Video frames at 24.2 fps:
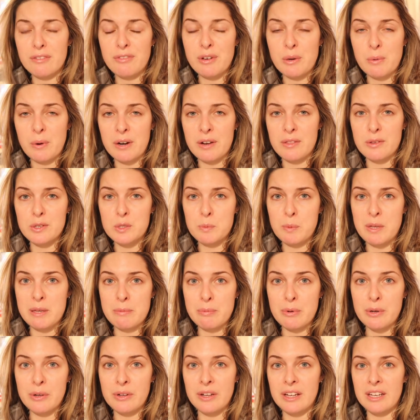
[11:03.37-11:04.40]
if you're one of those
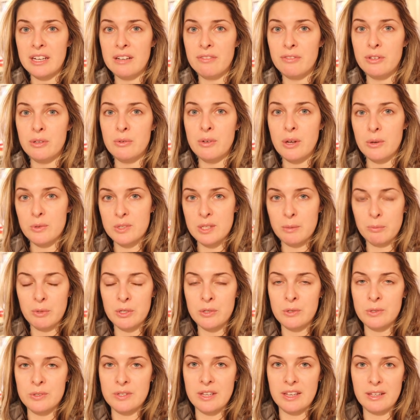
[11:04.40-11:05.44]
people. And if you know
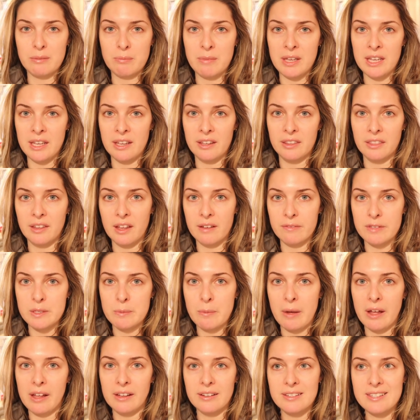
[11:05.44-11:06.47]
someone who's like me and
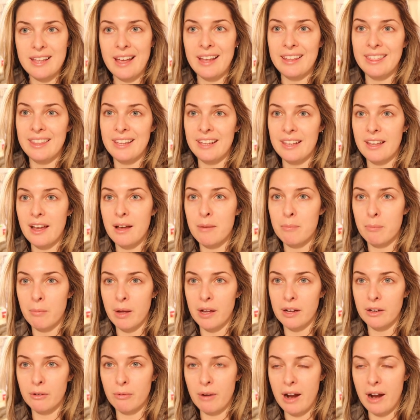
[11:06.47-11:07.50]
loves mugs, I think a
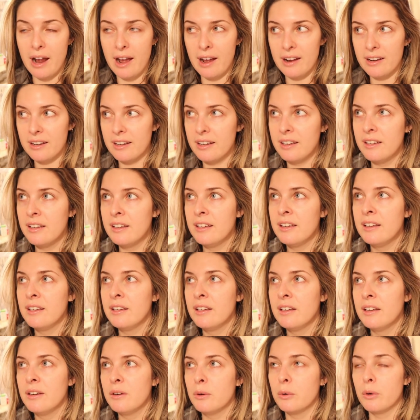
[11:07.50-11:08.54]
mug rack
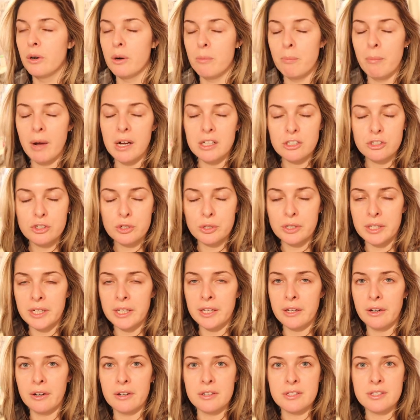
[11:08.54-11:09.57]
or a mug
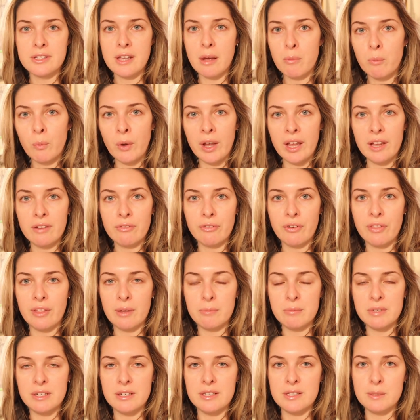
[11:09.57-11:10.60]
tree or some way for
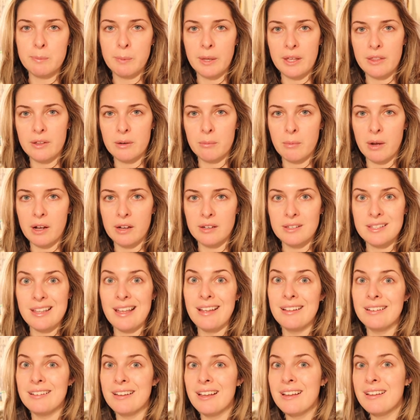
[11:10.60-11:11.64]
them to display their mugs
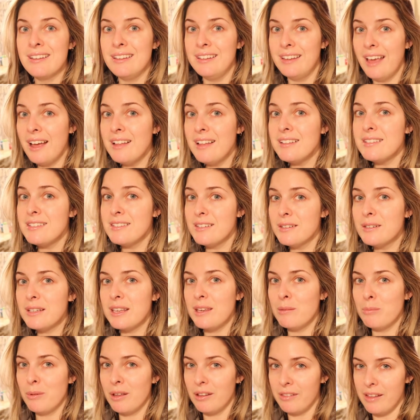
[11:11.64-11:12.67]
and yet still
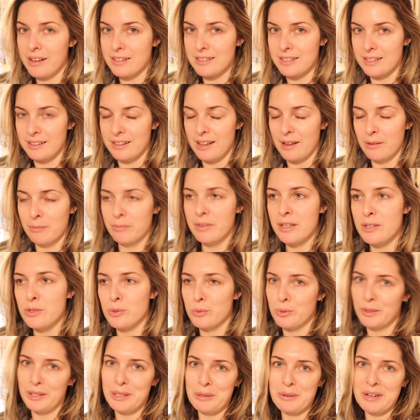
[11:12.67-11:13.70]
keep collecting them is
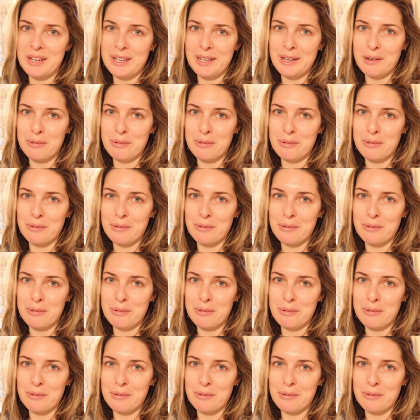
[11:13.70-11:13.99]
a really great